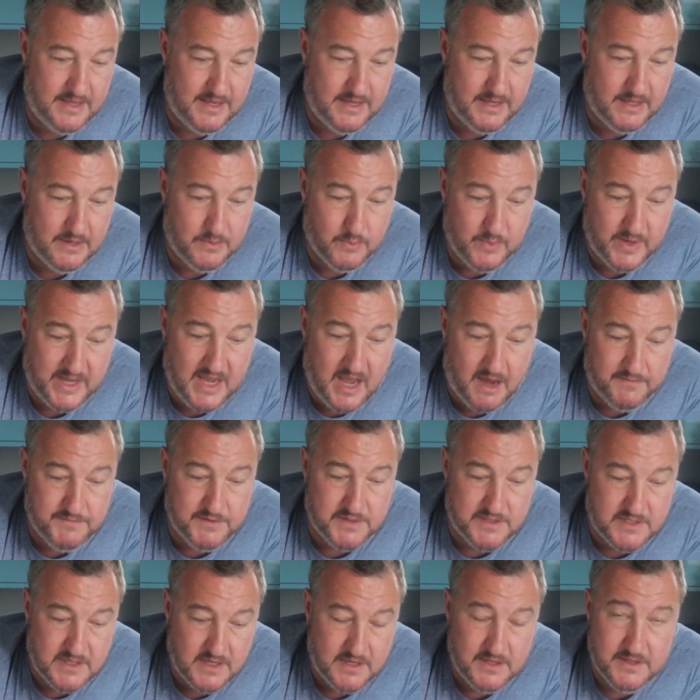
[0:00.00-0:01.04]
we
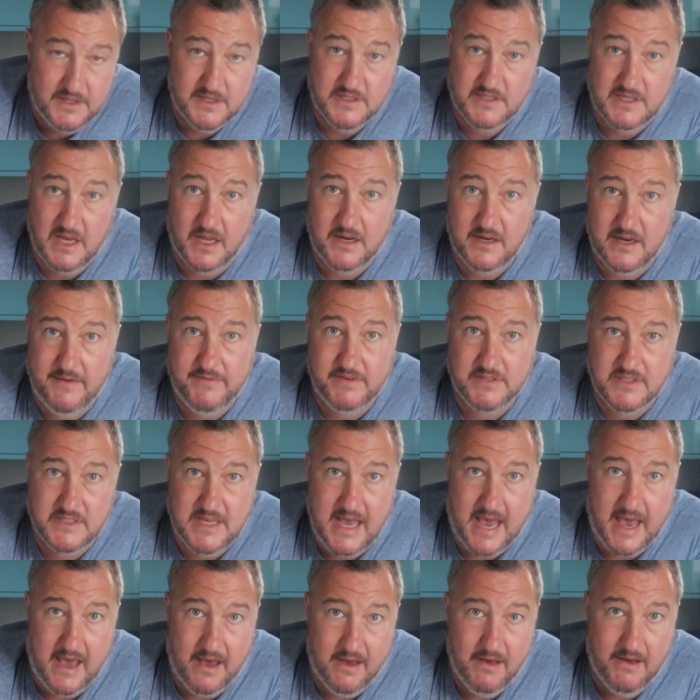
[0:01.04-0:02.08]
covered, the sun never
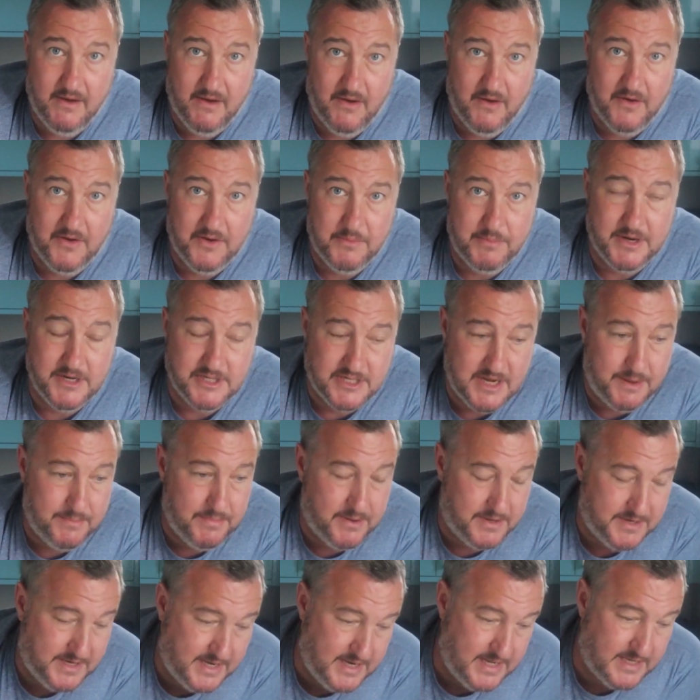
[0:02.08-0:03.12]
set on the British
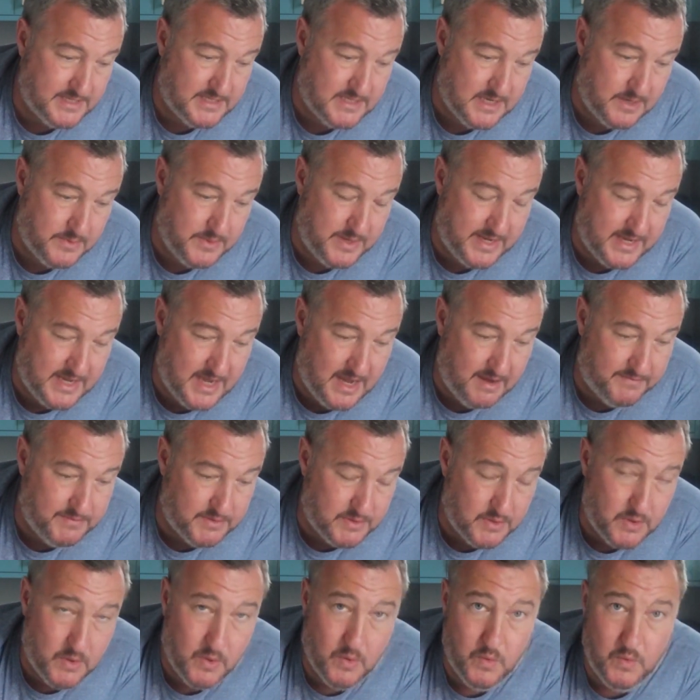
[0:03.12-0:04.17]
Empire, did it? So it
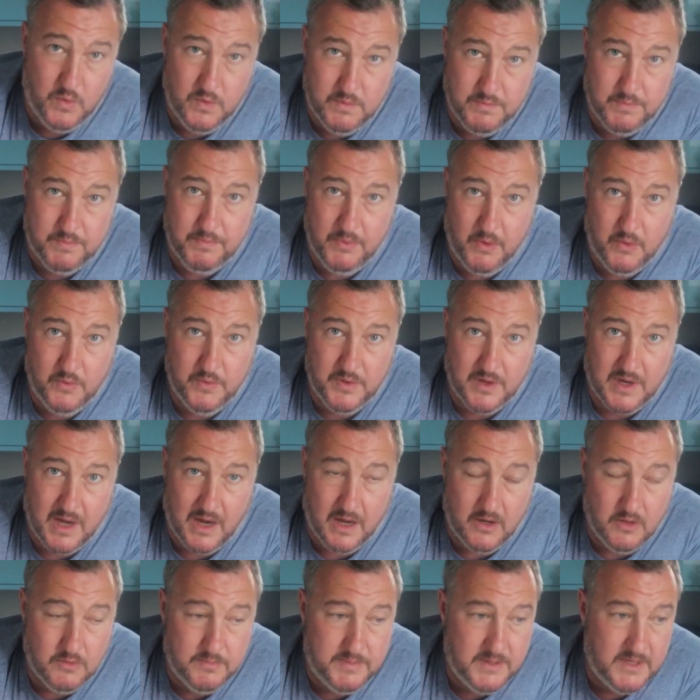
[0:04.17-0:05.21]
covered all the
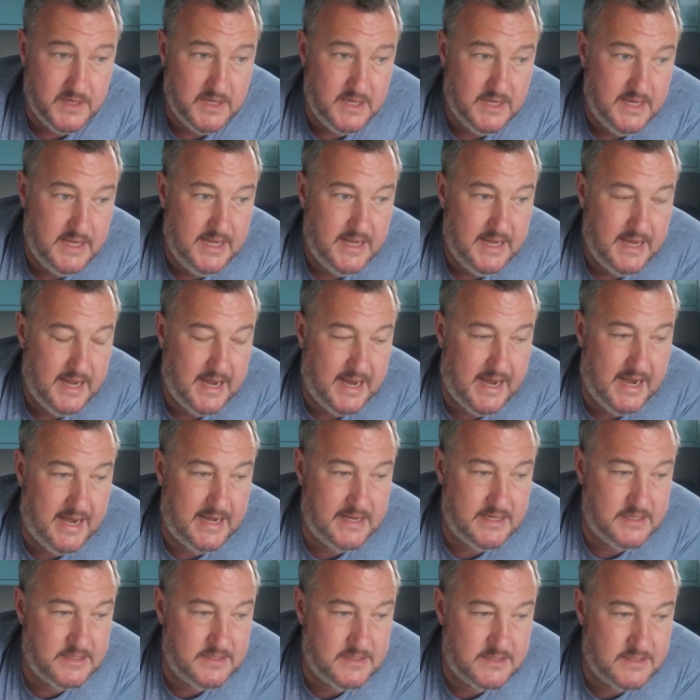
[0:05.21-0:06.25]
globe,
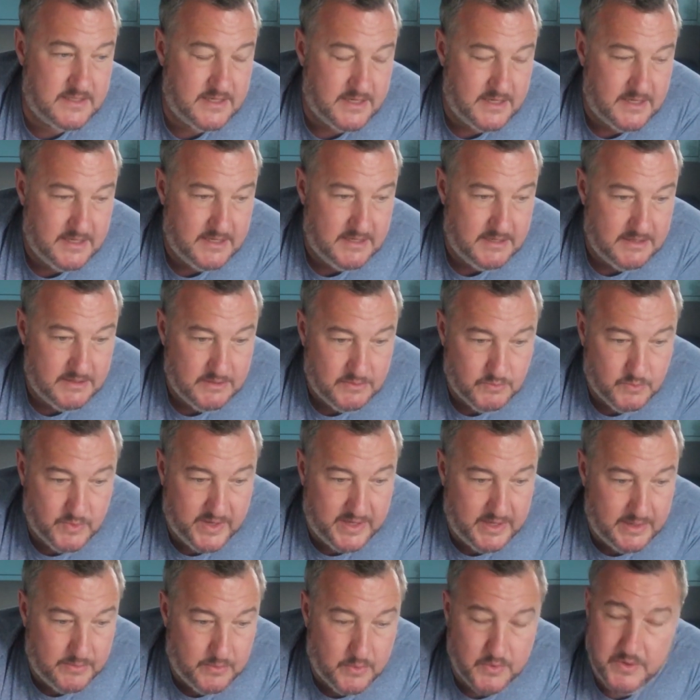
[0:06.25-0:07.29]
and
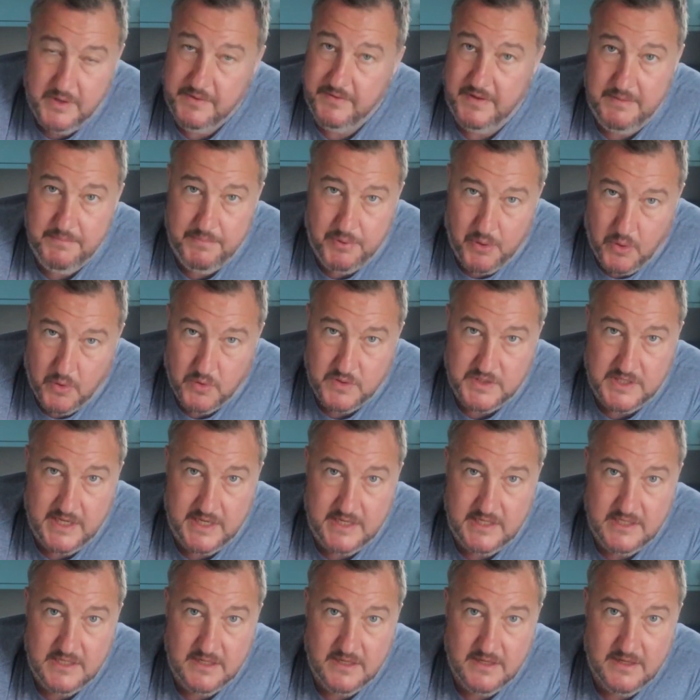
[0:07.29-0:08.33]
we would have
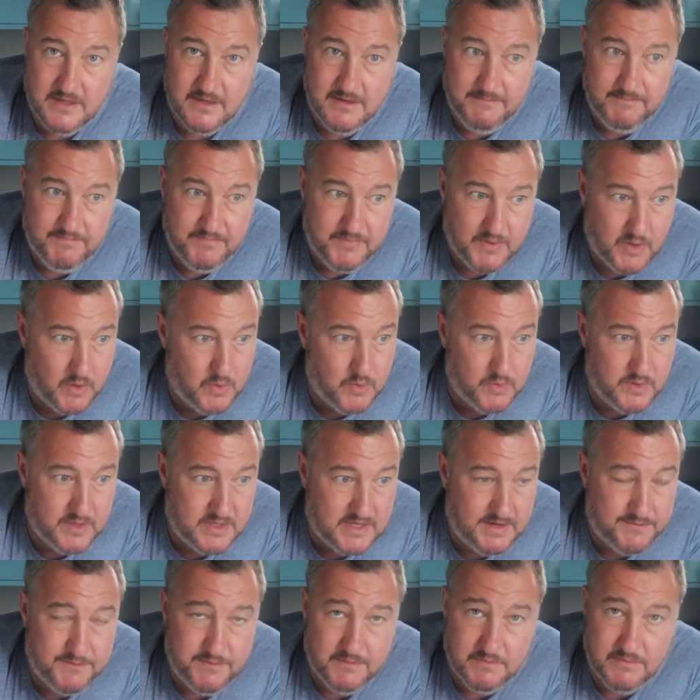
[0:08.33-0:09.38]
imported all the
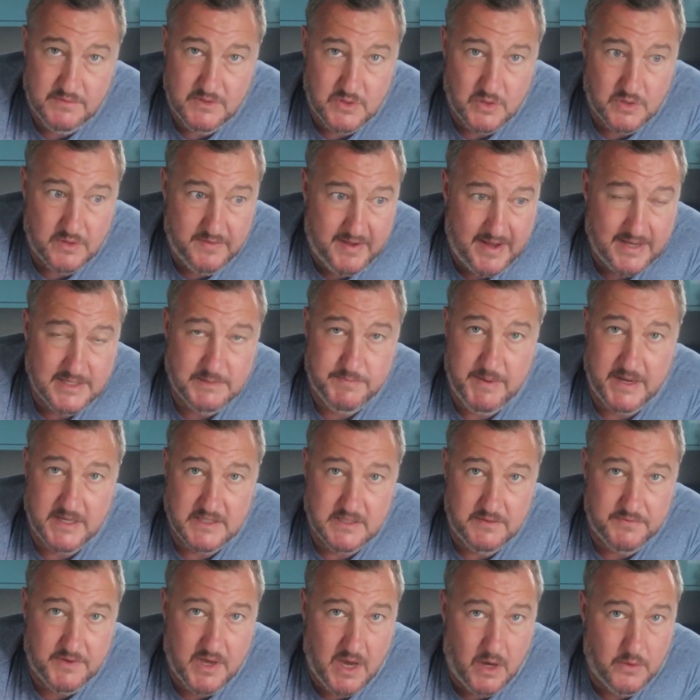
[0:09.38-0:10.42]
different sort of
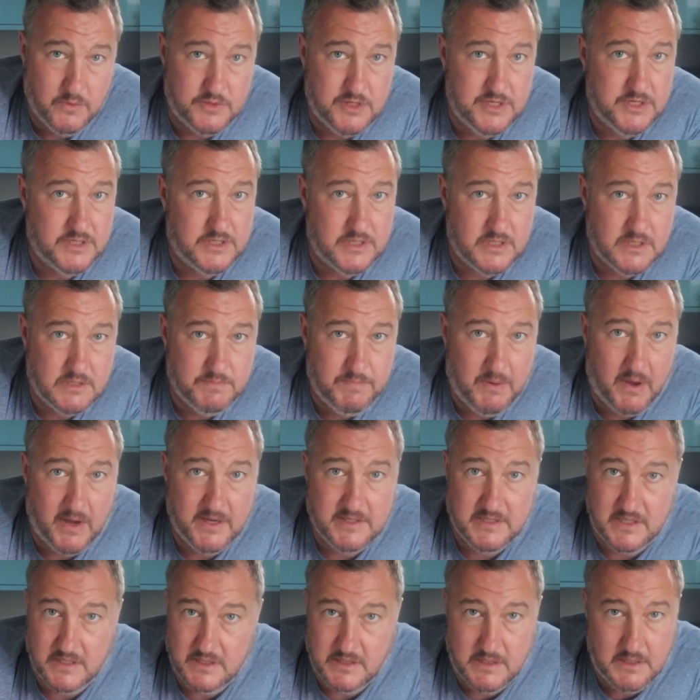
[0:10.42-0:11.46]
aspects of cultures, the
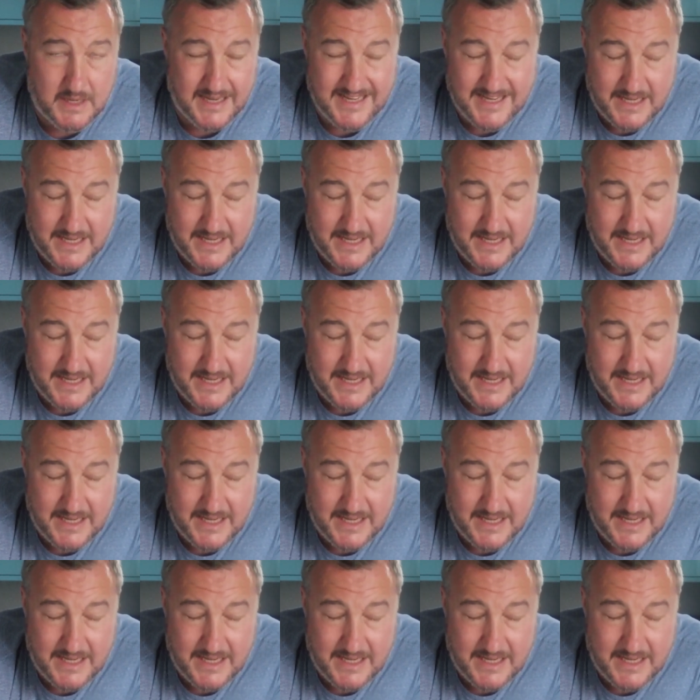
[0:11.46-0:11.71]
spices,